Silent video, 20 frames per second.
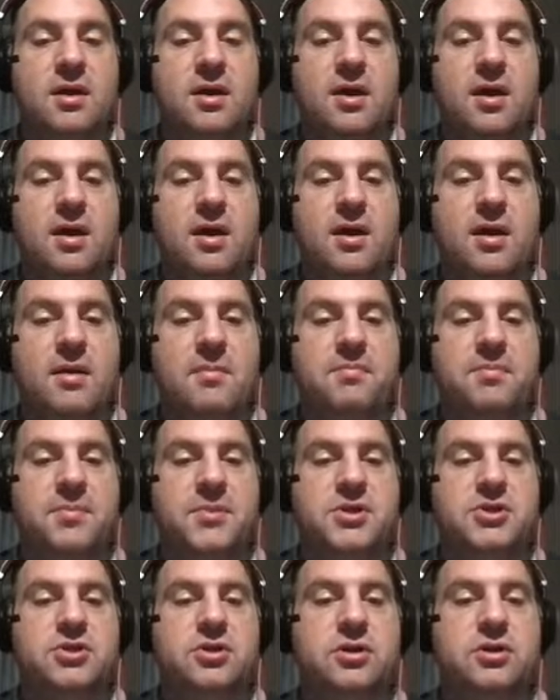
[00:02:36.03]

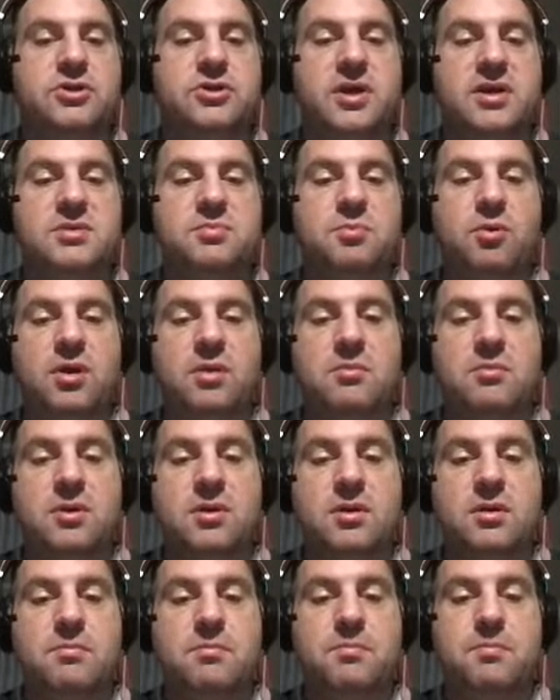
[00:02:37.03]
The sugar-transporting
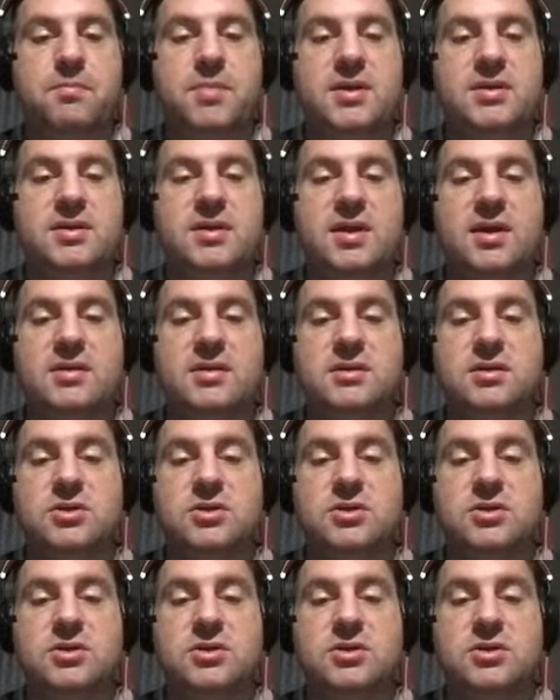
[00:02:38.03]
PTS